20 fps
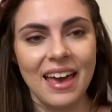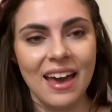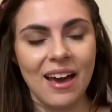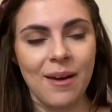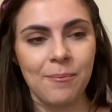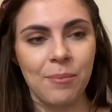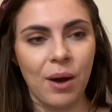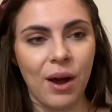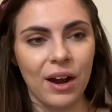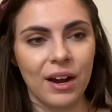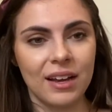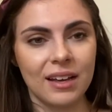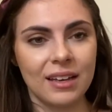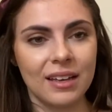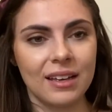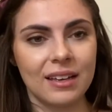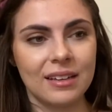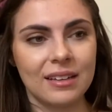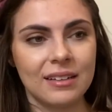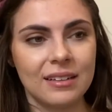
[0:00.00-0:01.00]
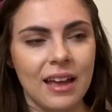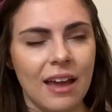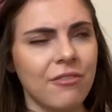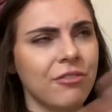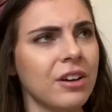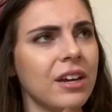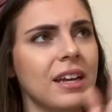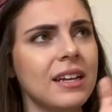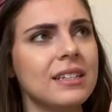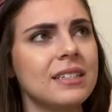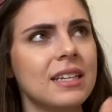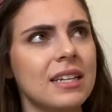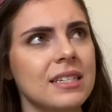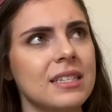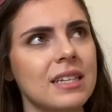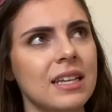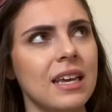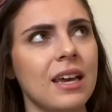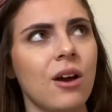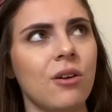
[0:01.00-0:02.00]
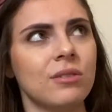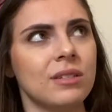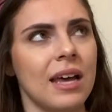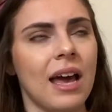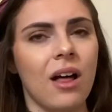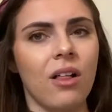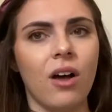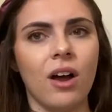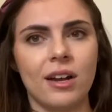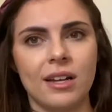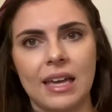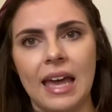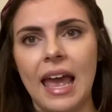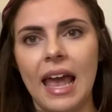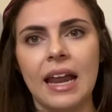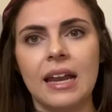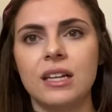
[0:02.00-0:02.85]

park, every Disney hotel arcade,